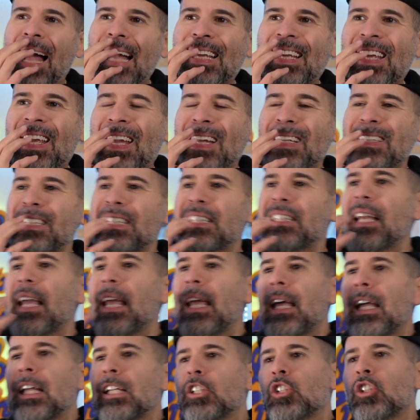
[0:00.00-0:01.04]
I can't say
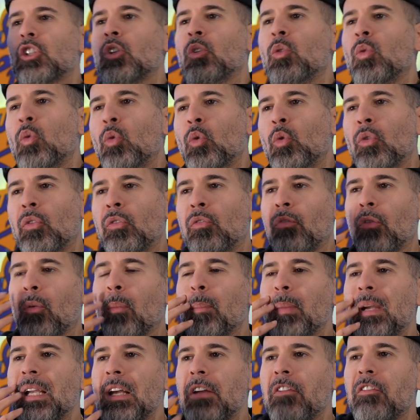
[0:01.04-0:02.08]
it's the oud. For
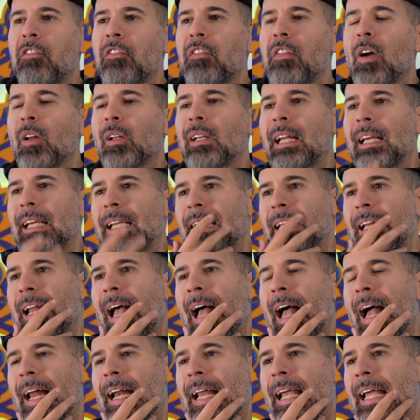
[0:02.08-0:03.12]
me, it felt like it
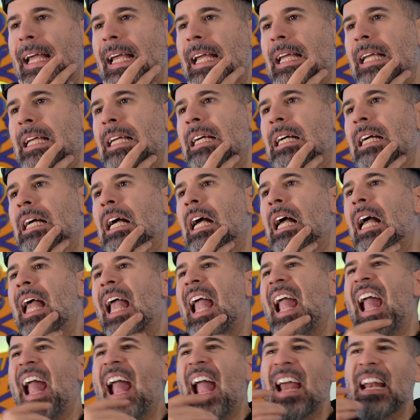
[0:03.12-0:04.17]
had a
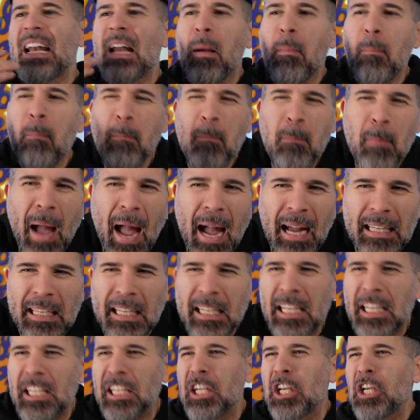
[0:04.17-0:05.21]

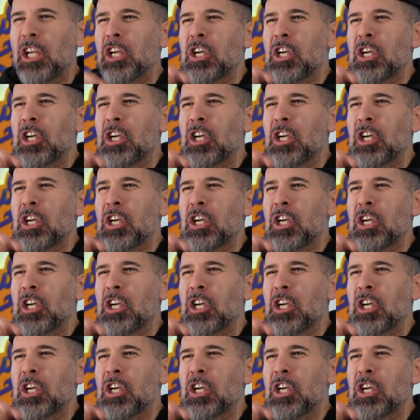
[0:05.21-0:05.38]
animalic,